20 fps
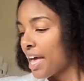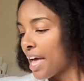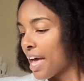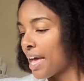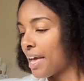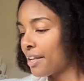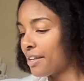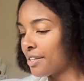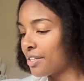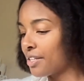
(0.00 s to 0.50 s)

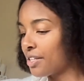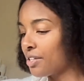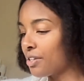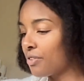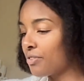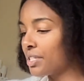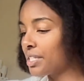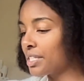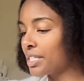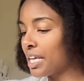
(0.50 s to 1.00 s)
And you
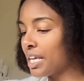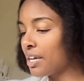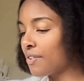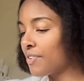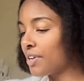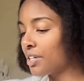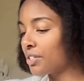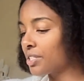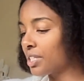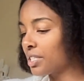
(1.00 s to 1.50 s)
know, this King of
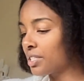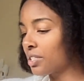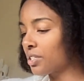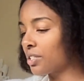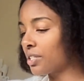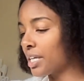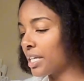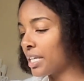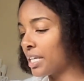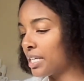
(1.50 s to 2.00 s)
Air does
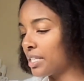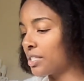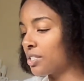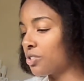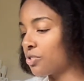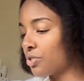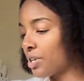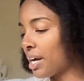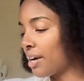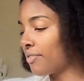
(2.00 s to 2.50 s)
look like he's
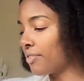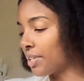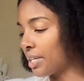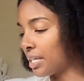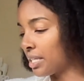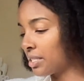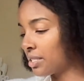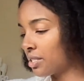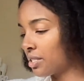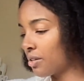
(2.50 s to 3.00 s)

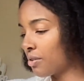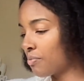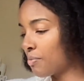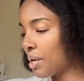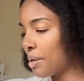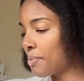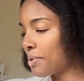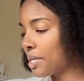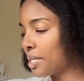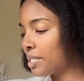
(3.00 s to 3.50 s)
traveling, so
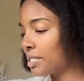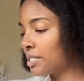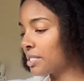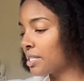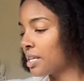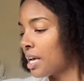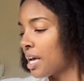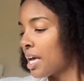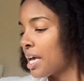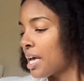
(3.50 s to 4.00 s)
maybe it's
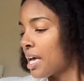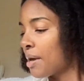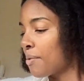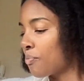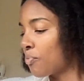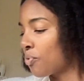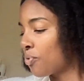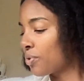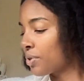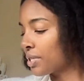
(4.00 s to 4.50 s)

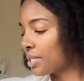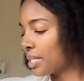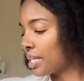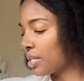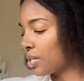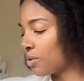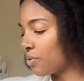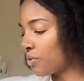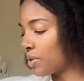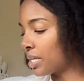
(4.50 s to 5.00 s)
important
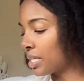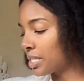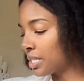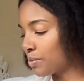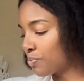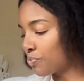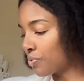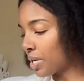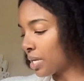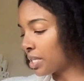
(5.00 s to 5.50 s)
that you
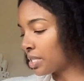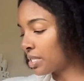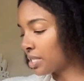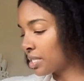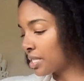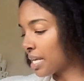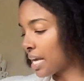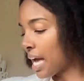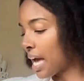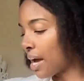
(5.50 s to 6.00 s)

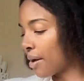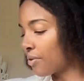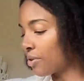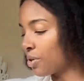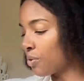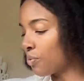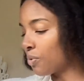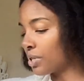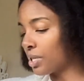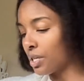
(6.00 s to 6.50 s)
express how
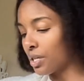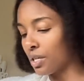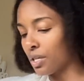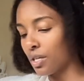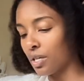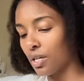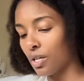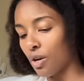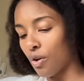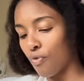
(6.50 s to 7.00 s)
you want
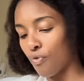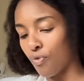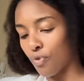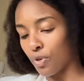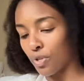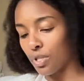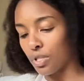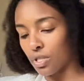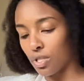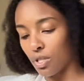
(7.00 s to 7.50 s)
to go
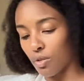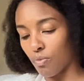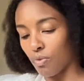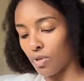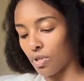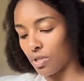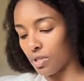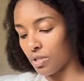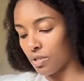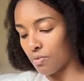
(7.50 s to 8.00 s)
forth into the
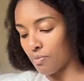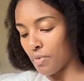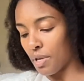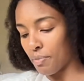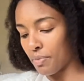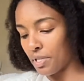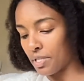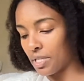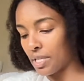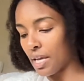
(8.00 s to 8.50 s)
world,
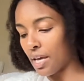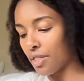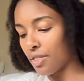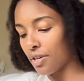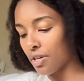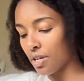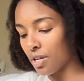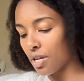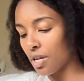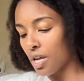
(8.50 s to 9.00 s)
maybe
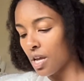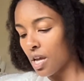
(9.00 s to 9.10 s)
together.